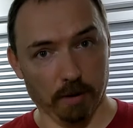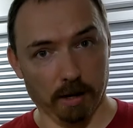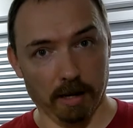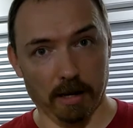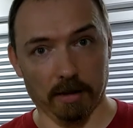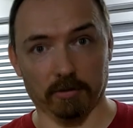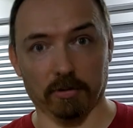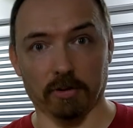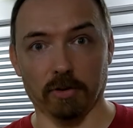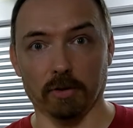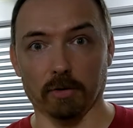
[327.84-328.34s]

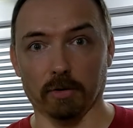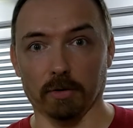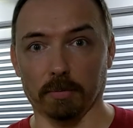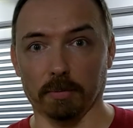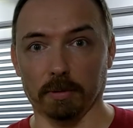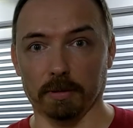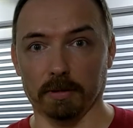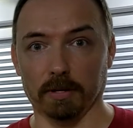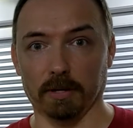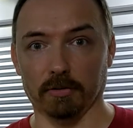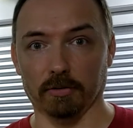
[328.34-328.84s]
ask your
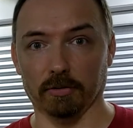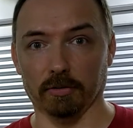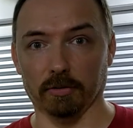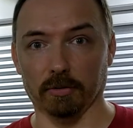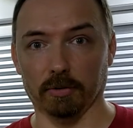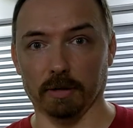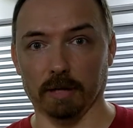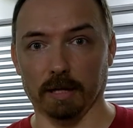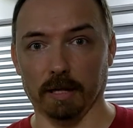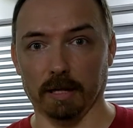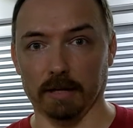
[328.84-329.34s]

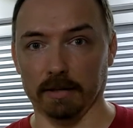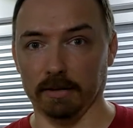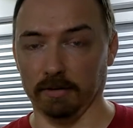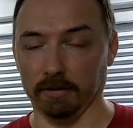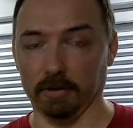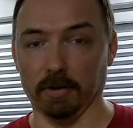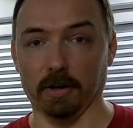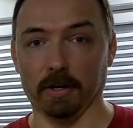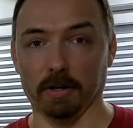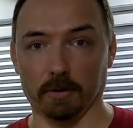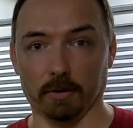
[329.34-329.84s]
potential
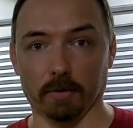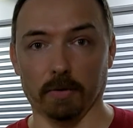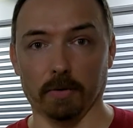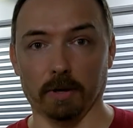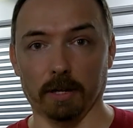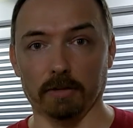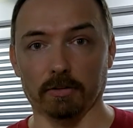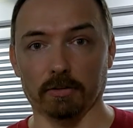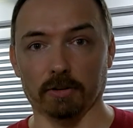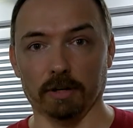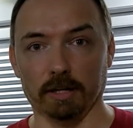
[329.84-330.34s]
designer or
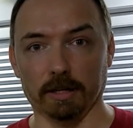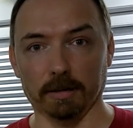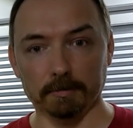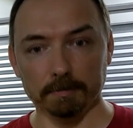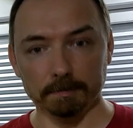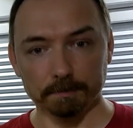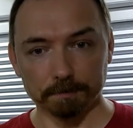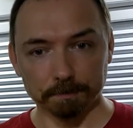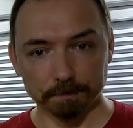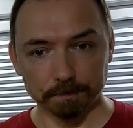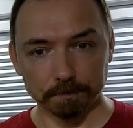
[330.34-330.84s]
engineer.
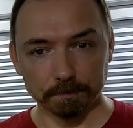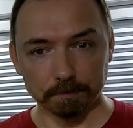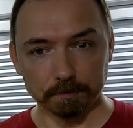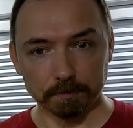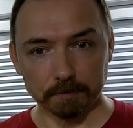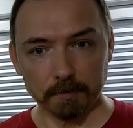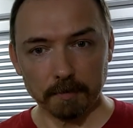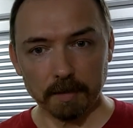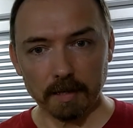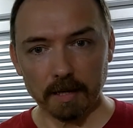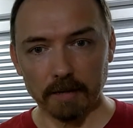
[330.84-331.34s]

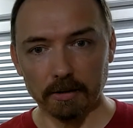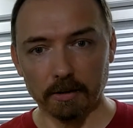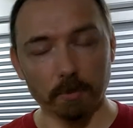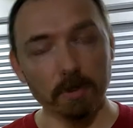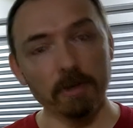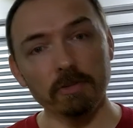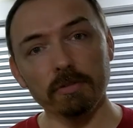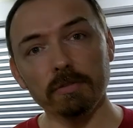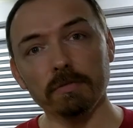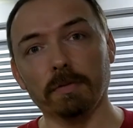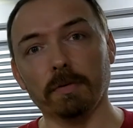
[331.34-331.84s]
The
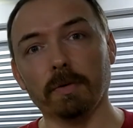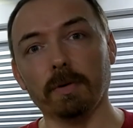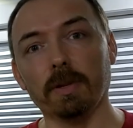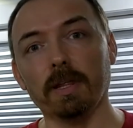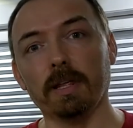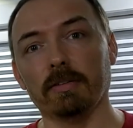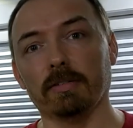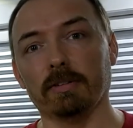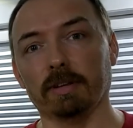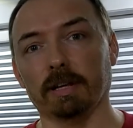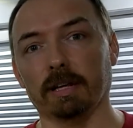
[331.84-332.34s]
reason for
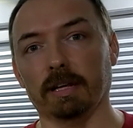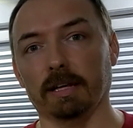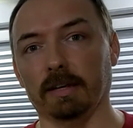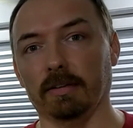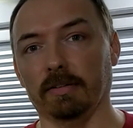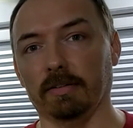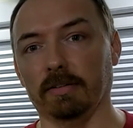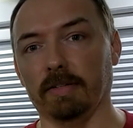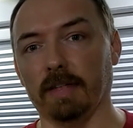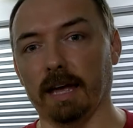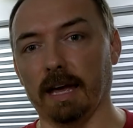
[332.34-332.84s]
this
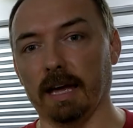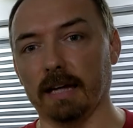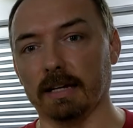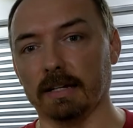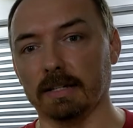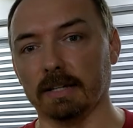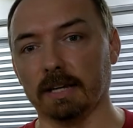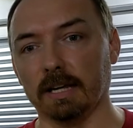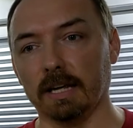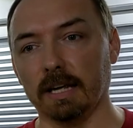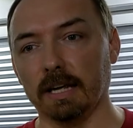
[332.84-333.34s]
is
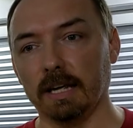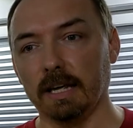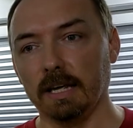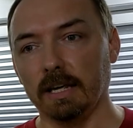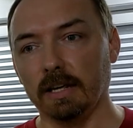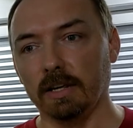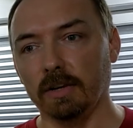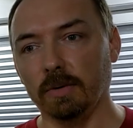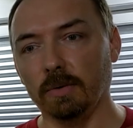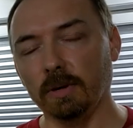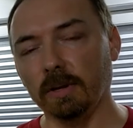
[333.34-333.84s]
that
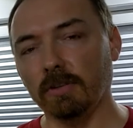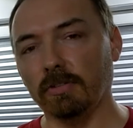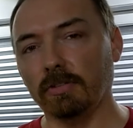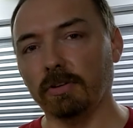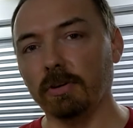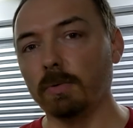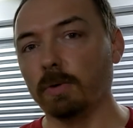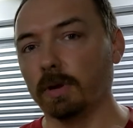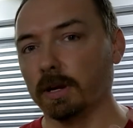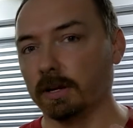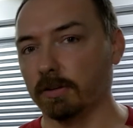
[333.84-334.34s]
you want to
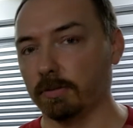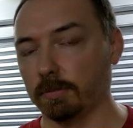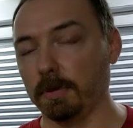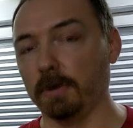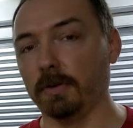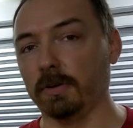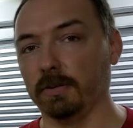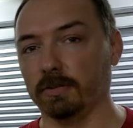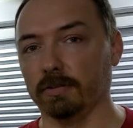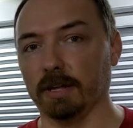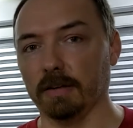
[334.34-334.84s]
see what
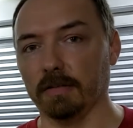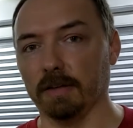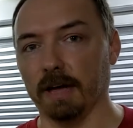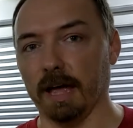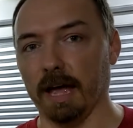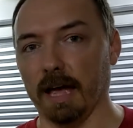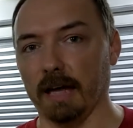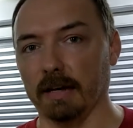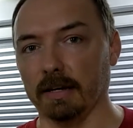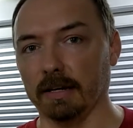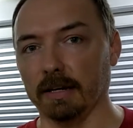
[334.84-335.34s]
experience they've
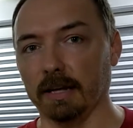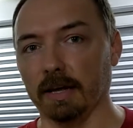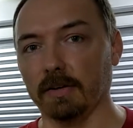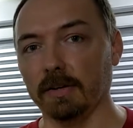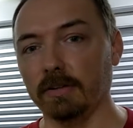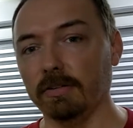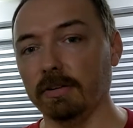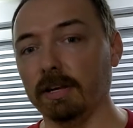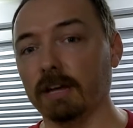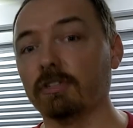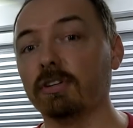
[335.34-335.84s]
had. Now,
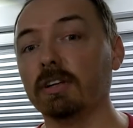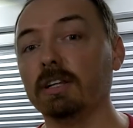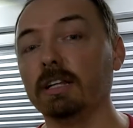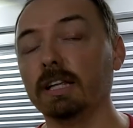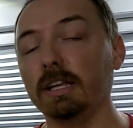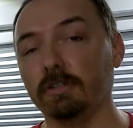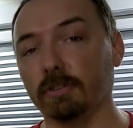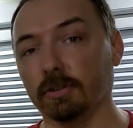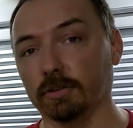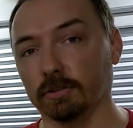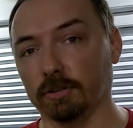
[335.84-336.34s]
this actually
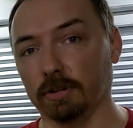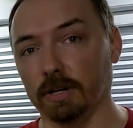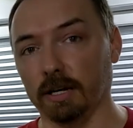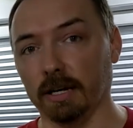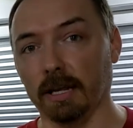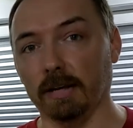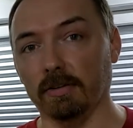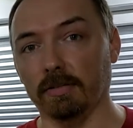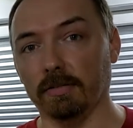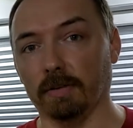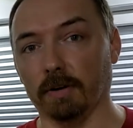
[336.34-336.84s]
leads on to the
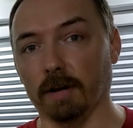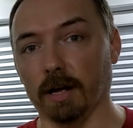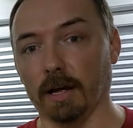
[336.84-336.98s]
next